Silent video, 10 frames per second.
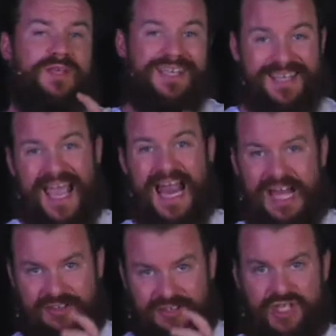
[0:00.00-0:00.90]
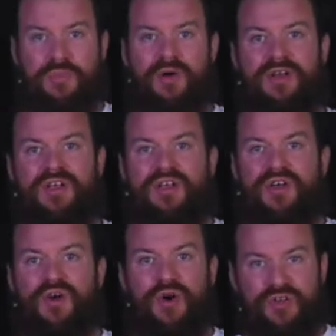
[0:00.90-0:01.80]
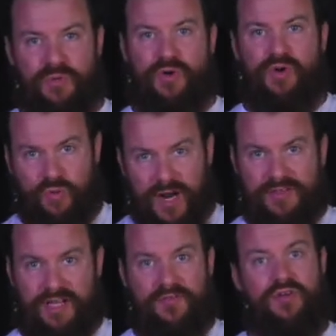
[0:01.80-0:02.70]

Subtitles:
to be engaged to someone who is more Christ-like?